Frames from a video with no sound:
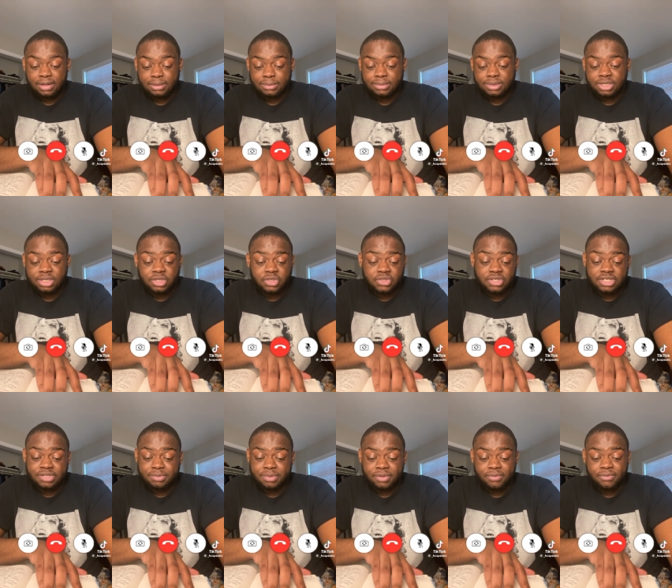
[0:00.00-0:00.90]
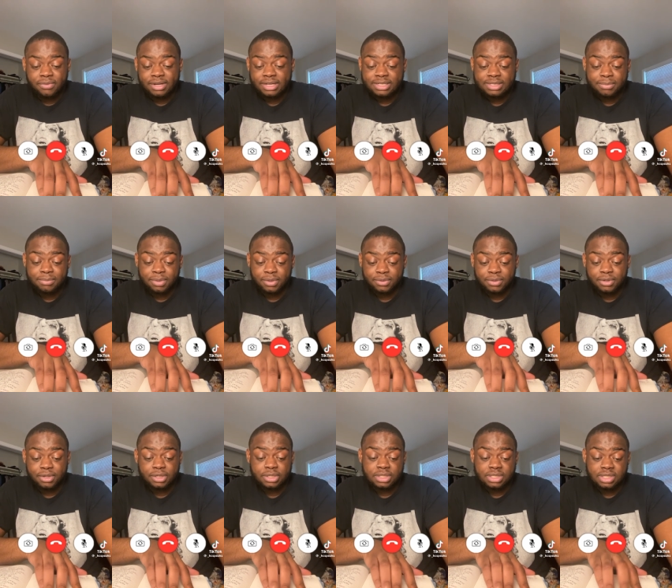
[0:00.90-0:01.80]
she's just been raising both of
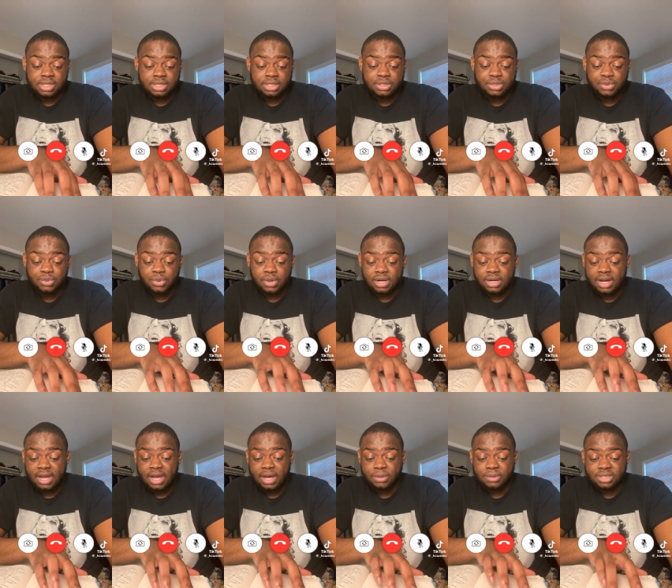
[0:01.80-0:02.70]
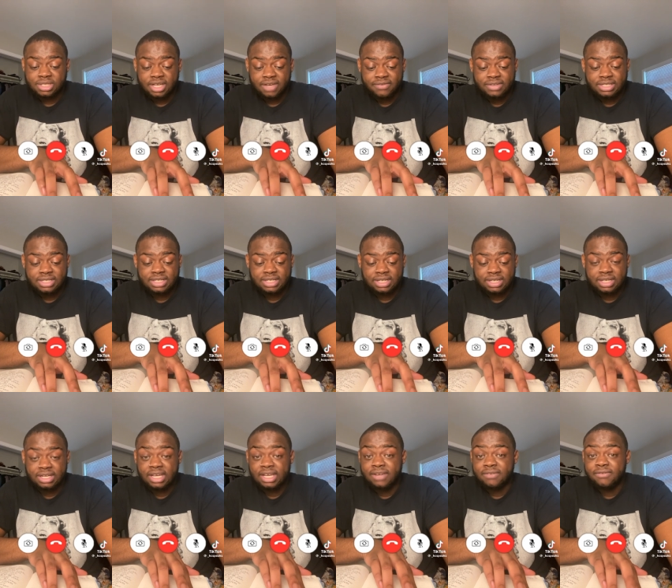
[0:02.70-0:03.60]
her sons who are now 17
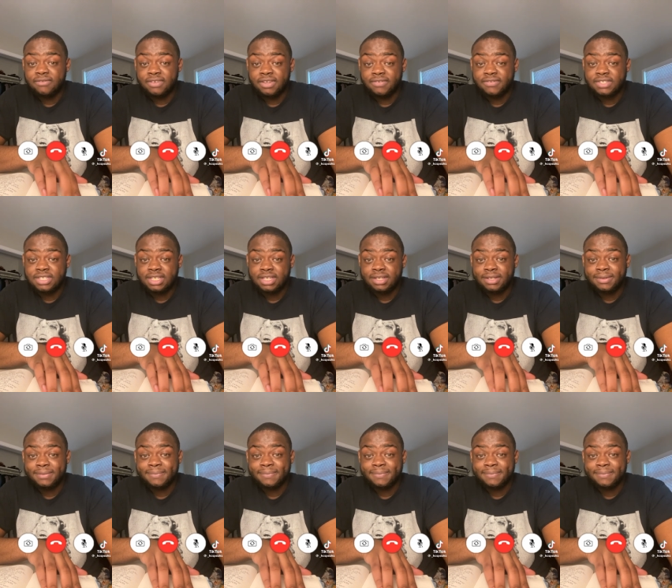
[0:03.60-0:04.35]
and 15.